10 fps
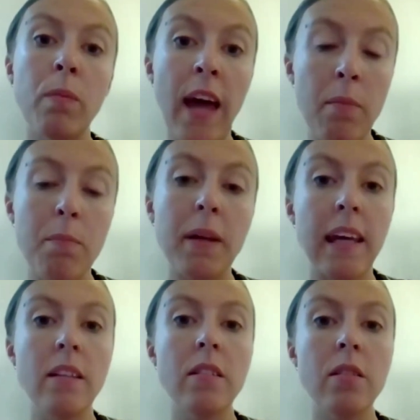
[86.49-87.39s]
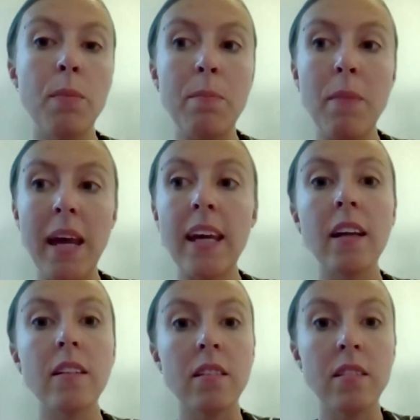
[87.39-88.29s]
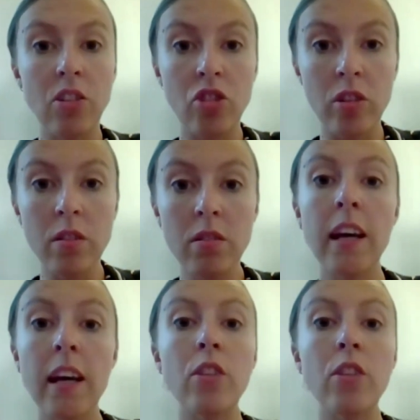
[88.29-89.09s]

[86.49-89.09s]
then begin to be making decisions